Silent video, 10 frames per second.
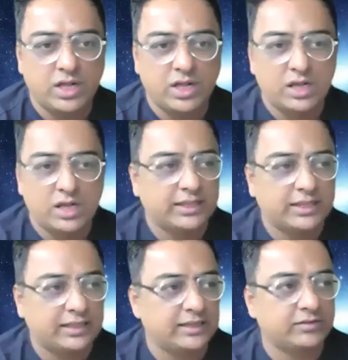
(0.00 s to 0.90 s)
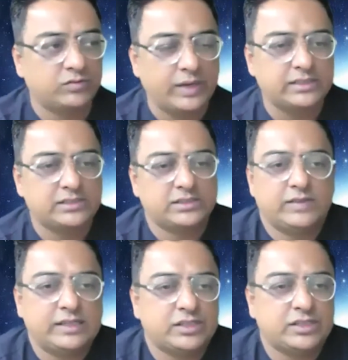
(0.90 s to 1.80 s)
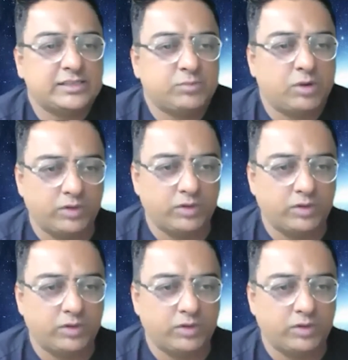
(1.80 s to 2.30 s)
They, they, where is the where is the next population? I